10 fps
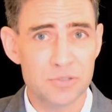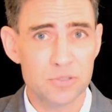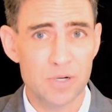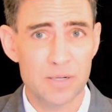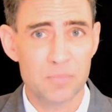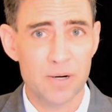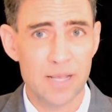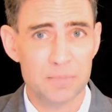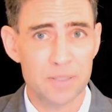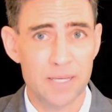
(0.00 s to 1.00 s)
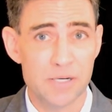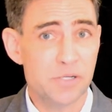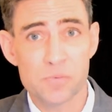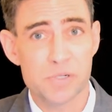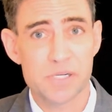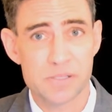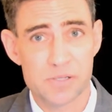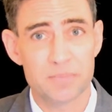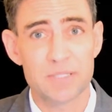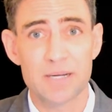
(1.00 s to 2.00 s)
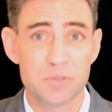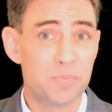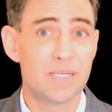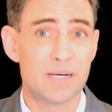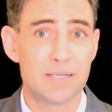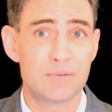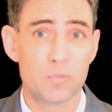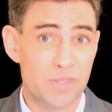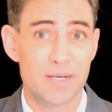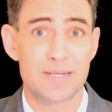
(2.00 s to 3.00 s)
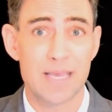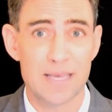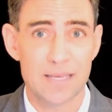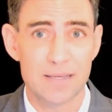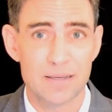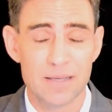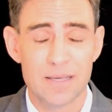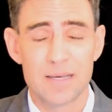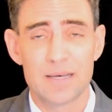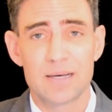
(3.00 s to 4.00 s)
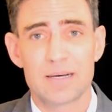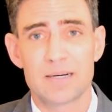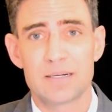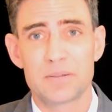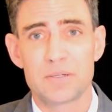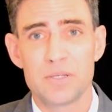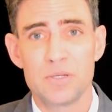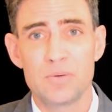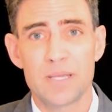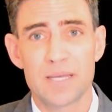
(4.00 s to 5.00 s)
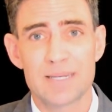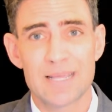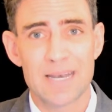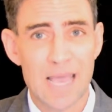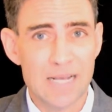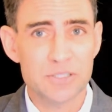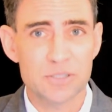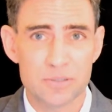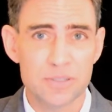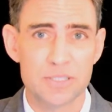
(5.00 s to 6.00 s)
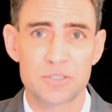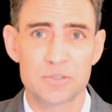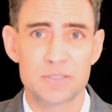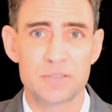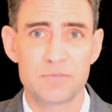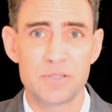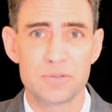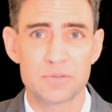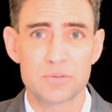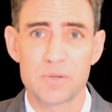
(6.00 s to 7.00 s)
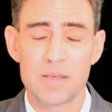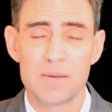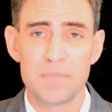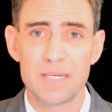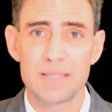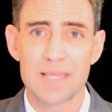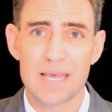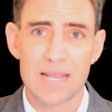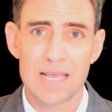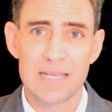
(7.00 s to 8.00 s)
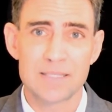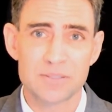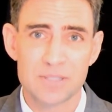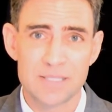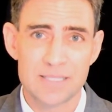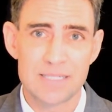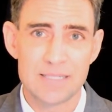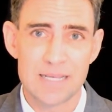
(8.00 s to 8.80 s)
to use trademark application, which can sometimes be done within a day, you get national constructive use, meaning that as the